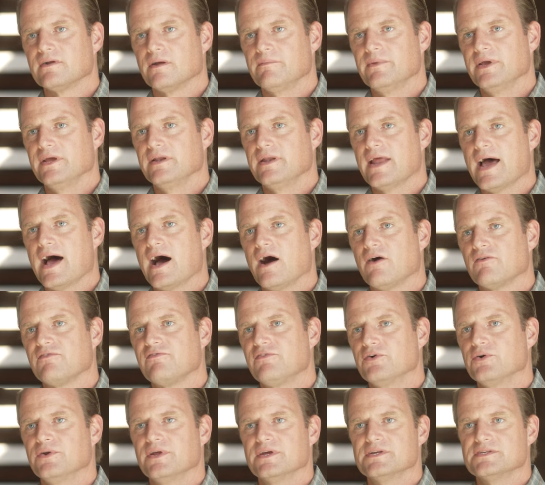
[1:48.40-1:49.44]
I mean, now
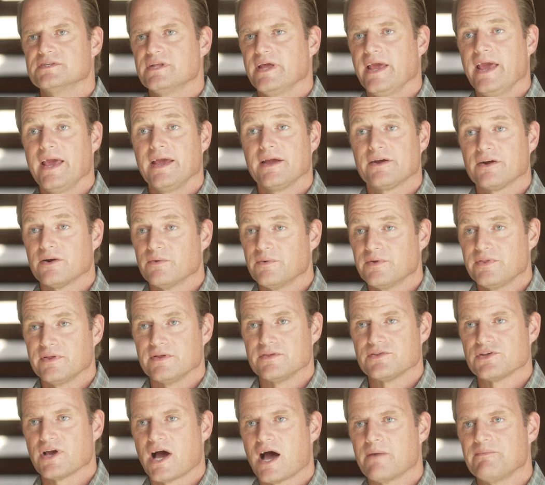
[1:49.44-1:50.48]
food is the anchor
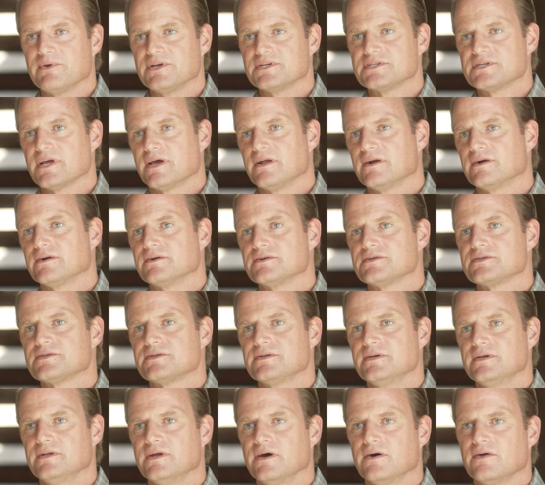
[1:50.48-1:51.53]
within shopping
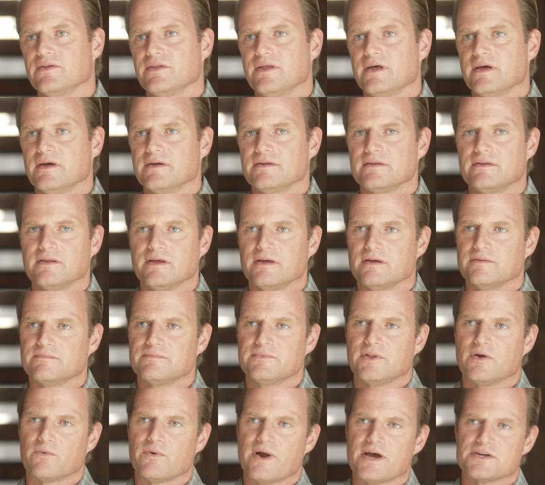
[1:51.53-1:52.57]
centers, you know, the, the,
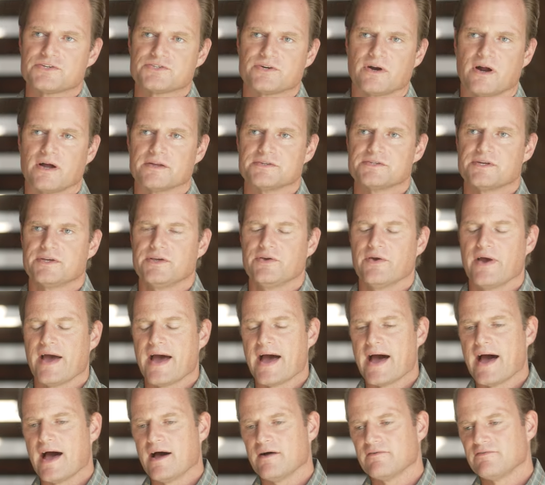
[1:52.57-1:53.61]
the restaurants that you
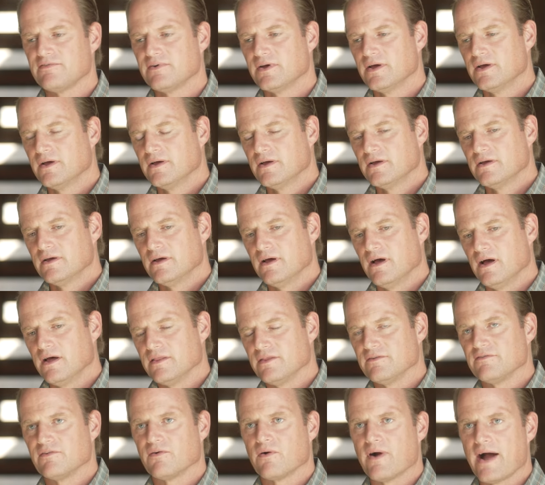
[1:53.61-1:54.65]
have,
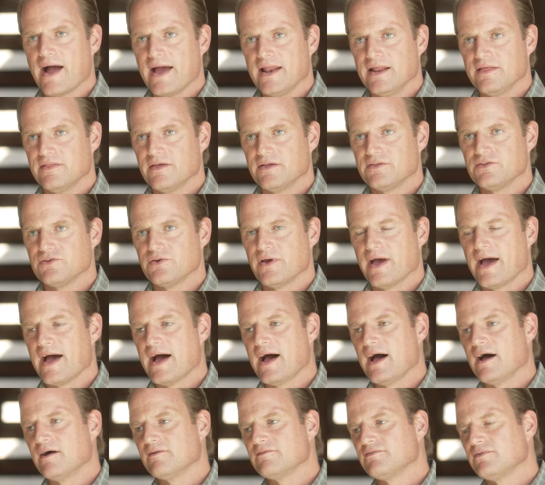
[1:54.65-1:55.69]
uh, the variety that you
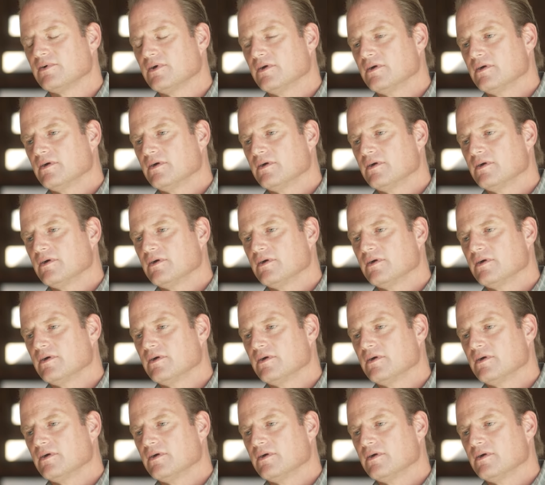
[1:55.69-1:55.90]
have,